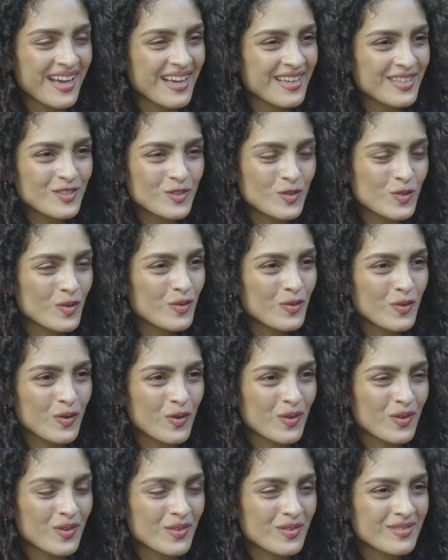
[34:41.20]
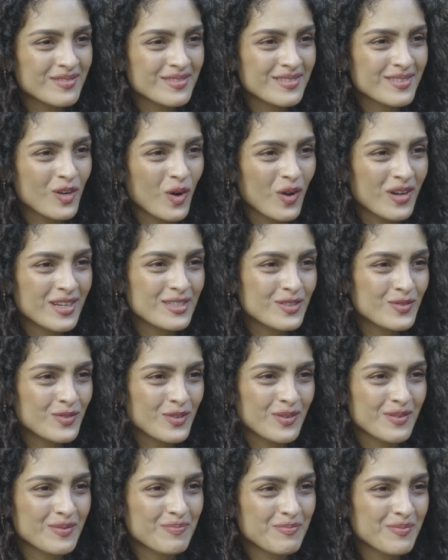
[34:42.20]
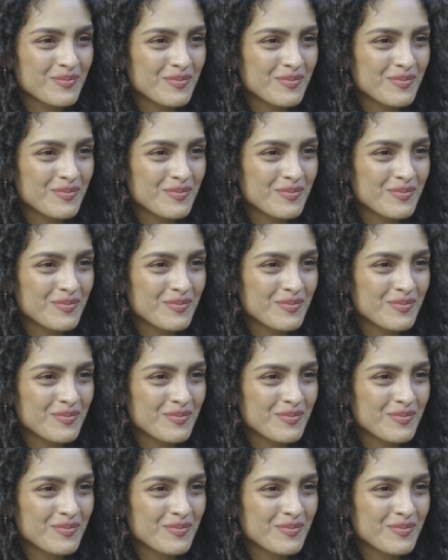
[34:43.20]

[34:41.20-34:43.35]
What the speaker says: high school for, college for.